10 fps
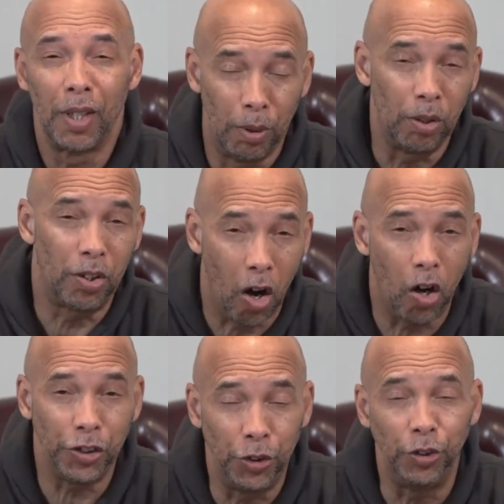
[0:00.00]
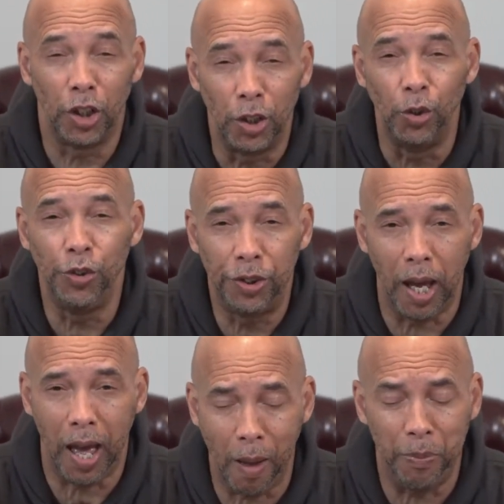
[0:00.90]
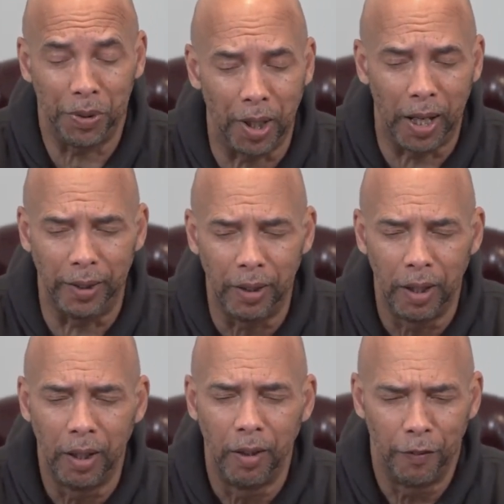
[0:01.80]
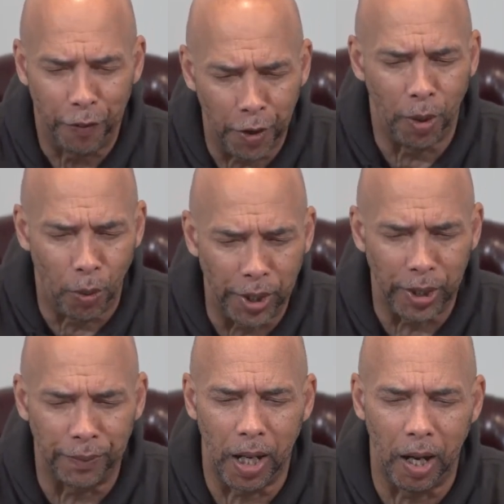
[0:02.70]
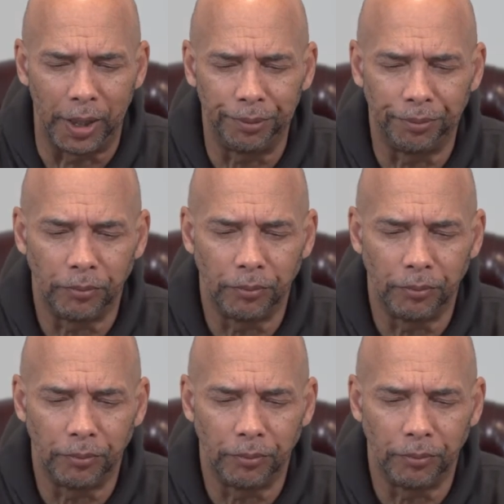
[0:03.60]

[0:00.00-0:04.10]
will cause you to lose your appetite for the Word of God.